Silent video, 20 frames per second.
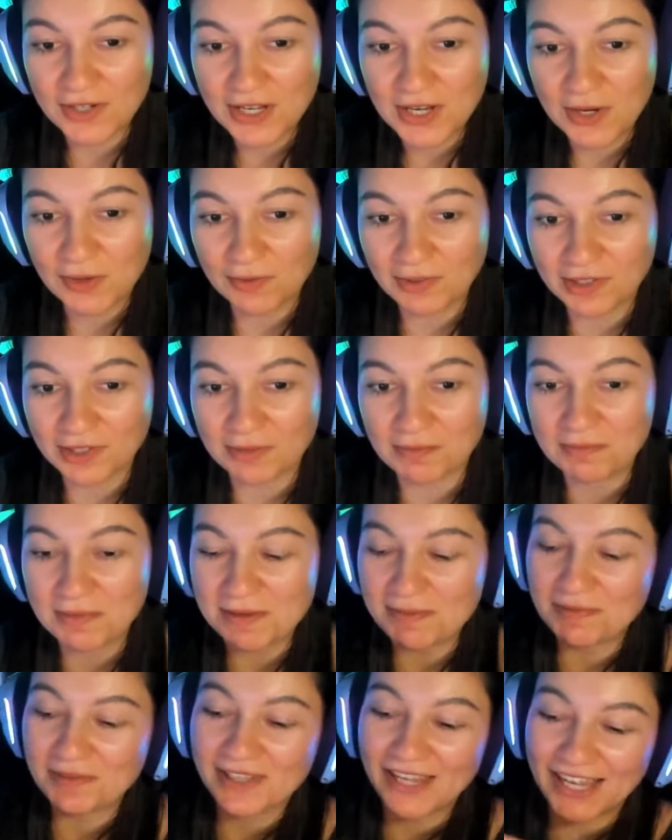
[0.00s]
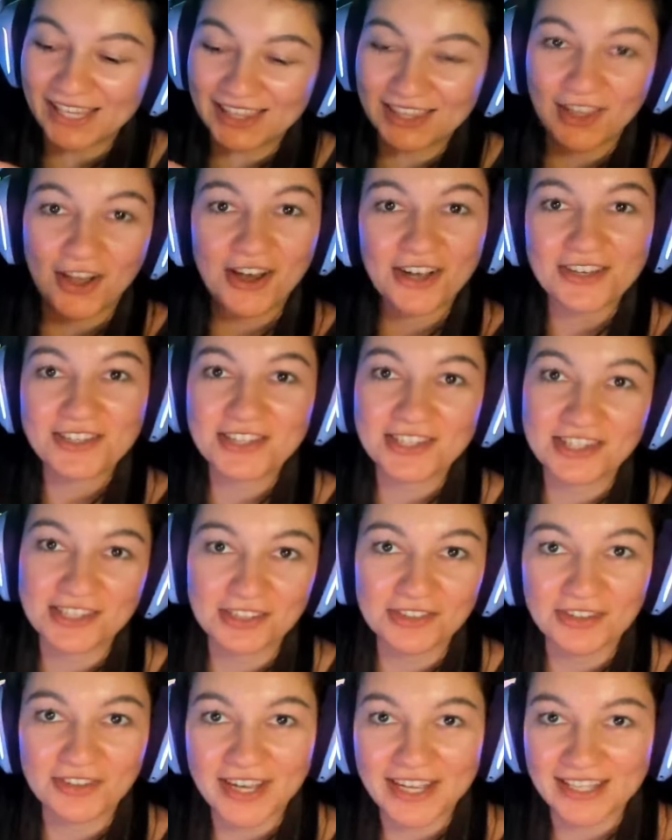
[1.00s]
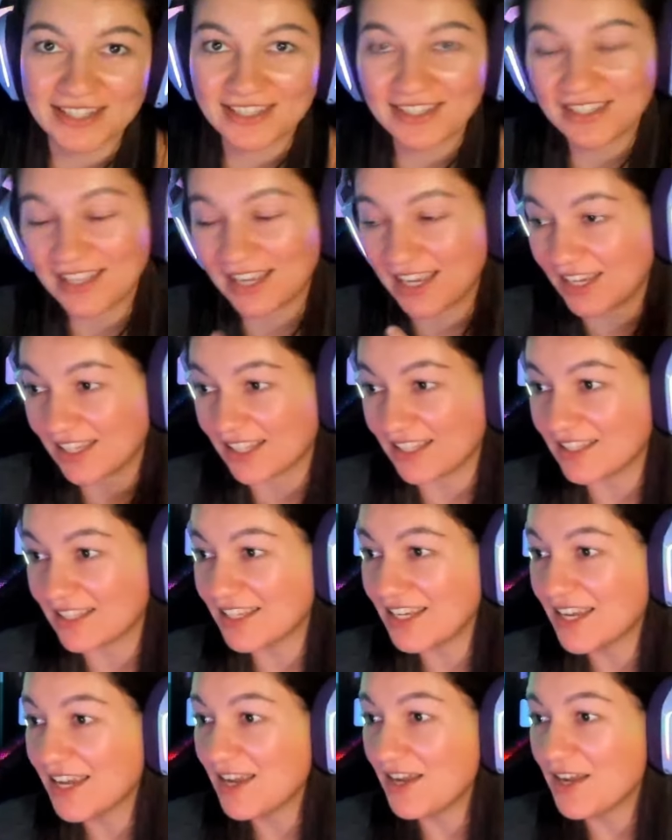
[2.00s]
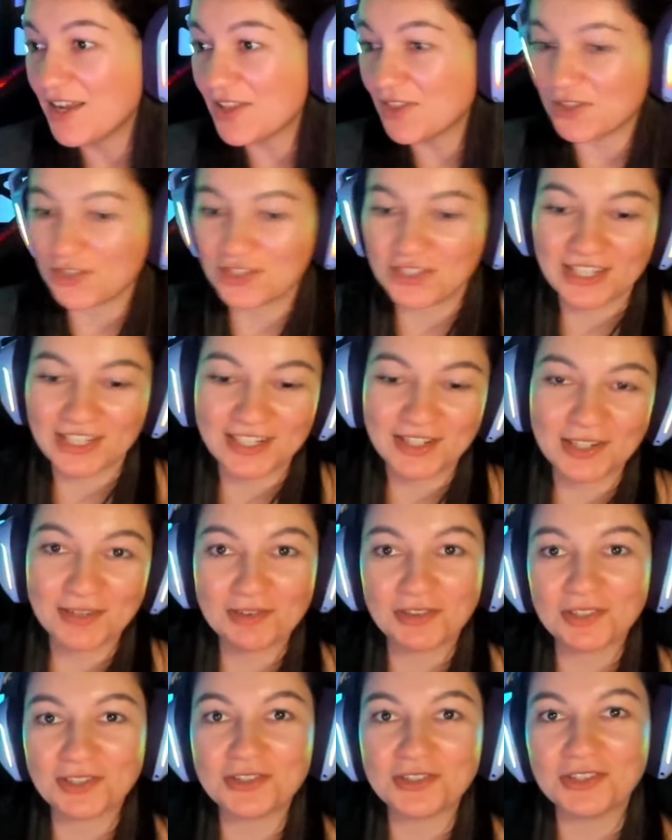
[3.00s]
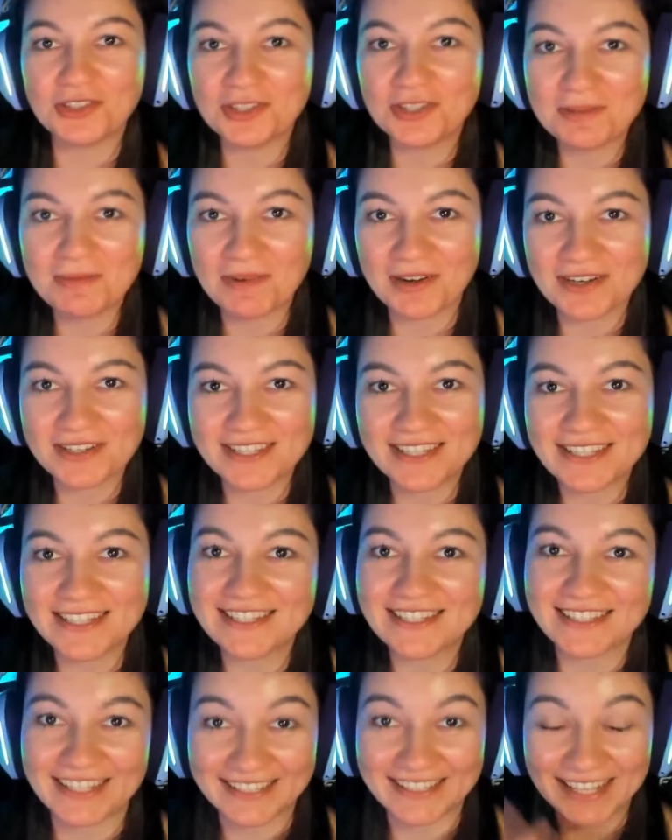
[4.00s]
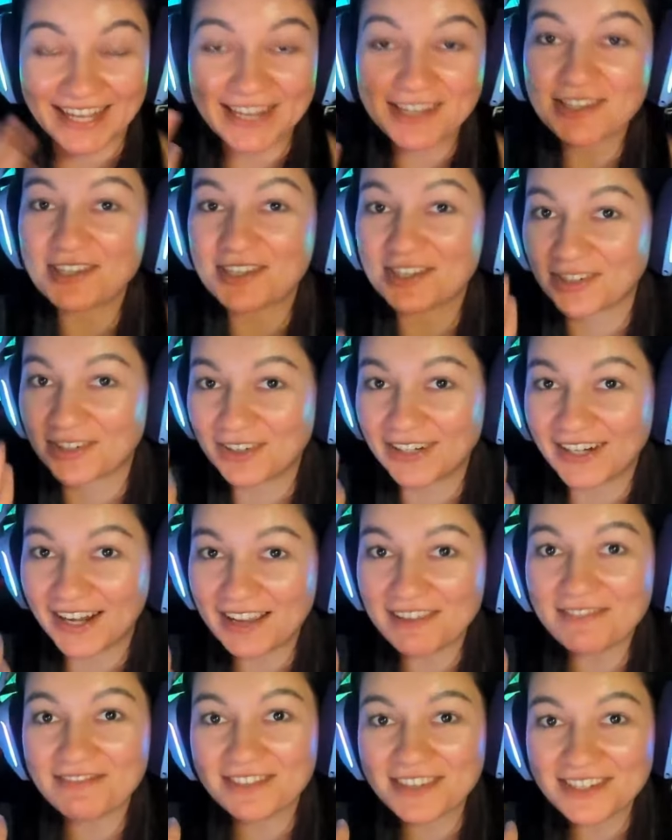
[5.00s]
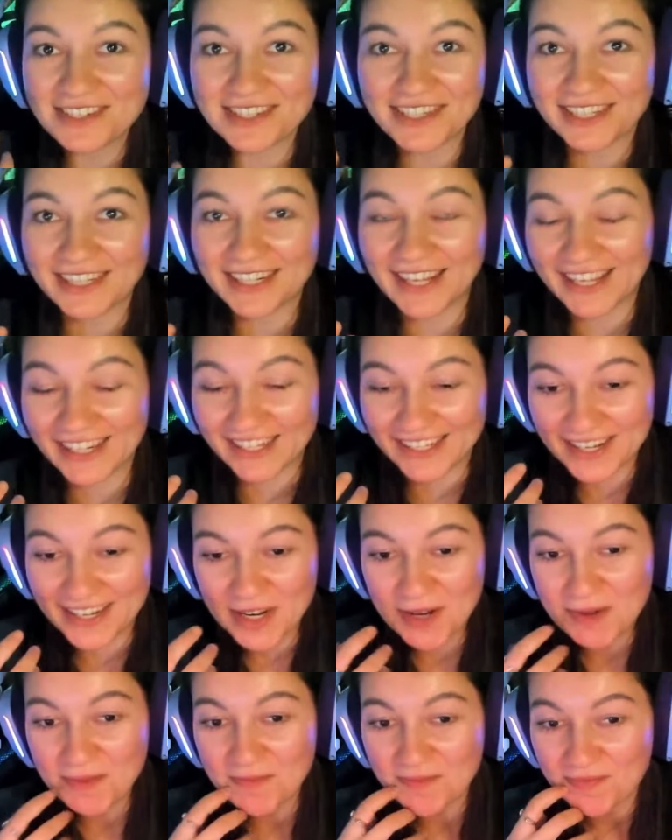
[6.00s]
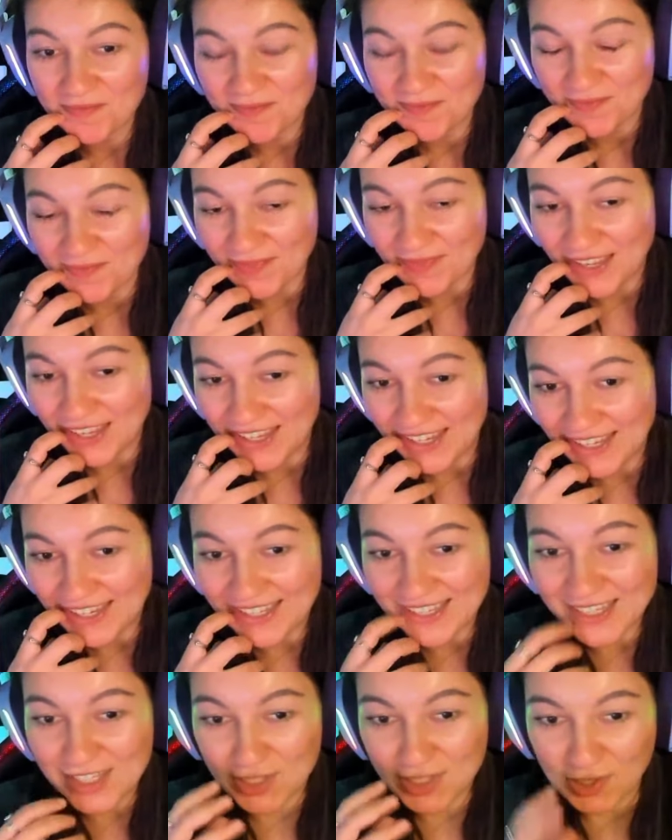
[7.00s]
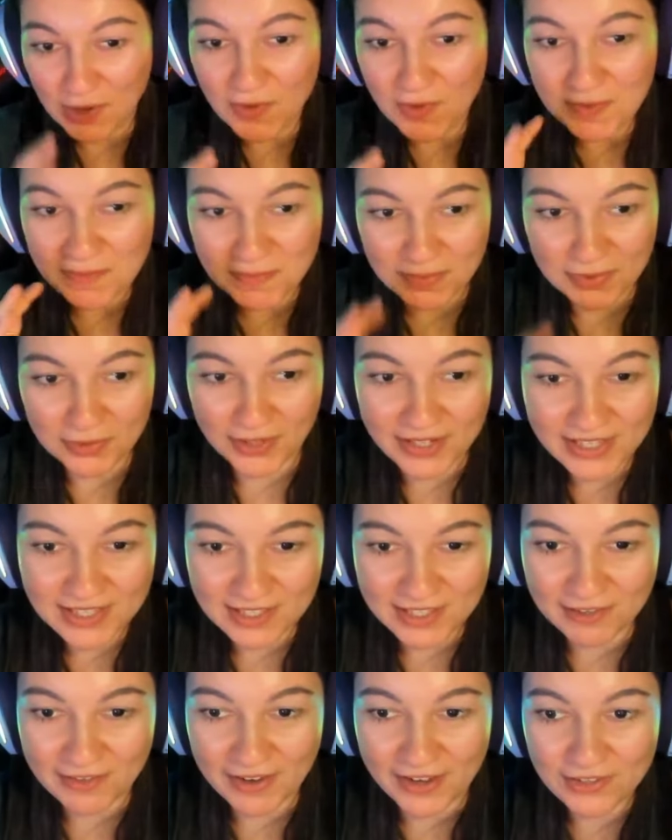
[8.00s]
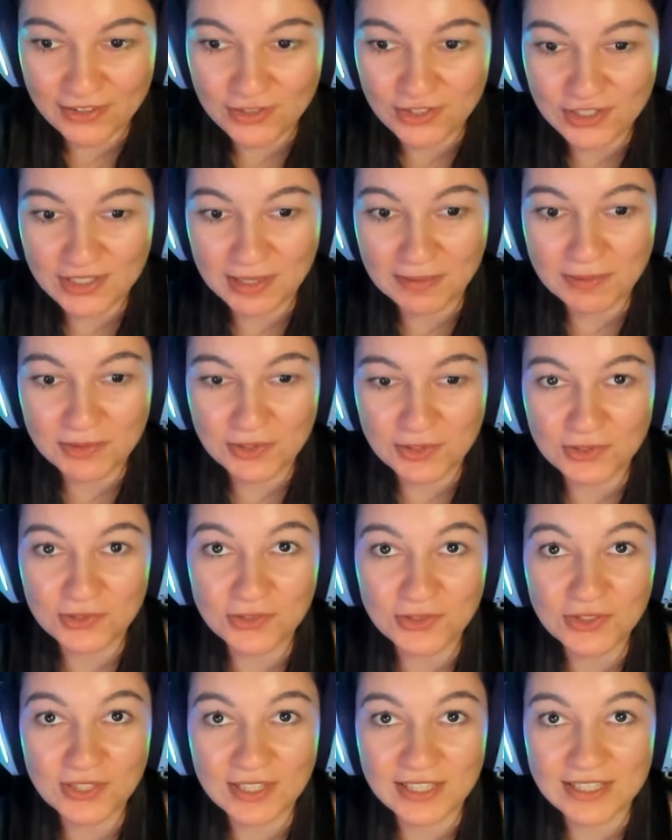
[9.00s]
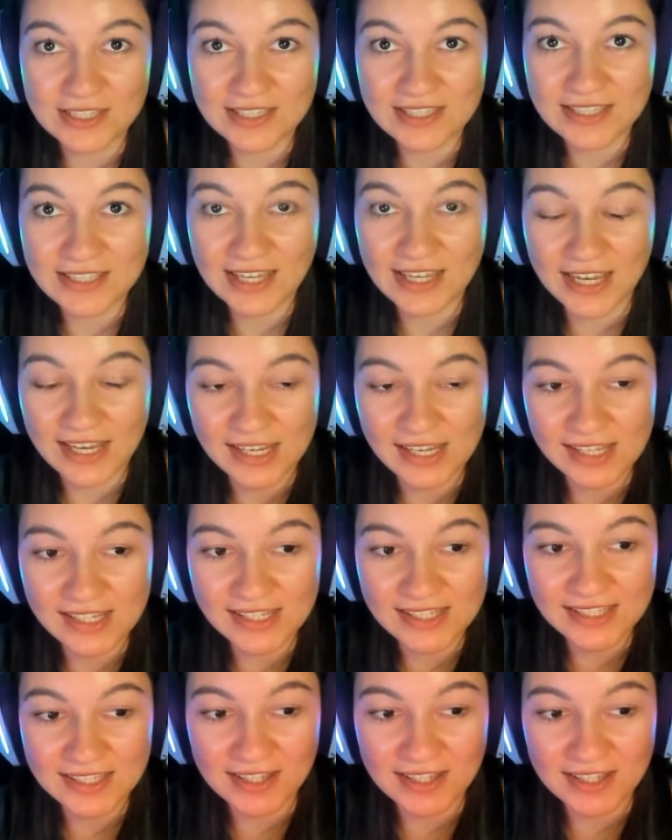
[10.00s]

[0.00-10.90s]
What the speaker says: where people had long cigarettes and they're sitting there with their dirty martinis. Like, that's just what I envision. And it is so impressive how she's able to do this. And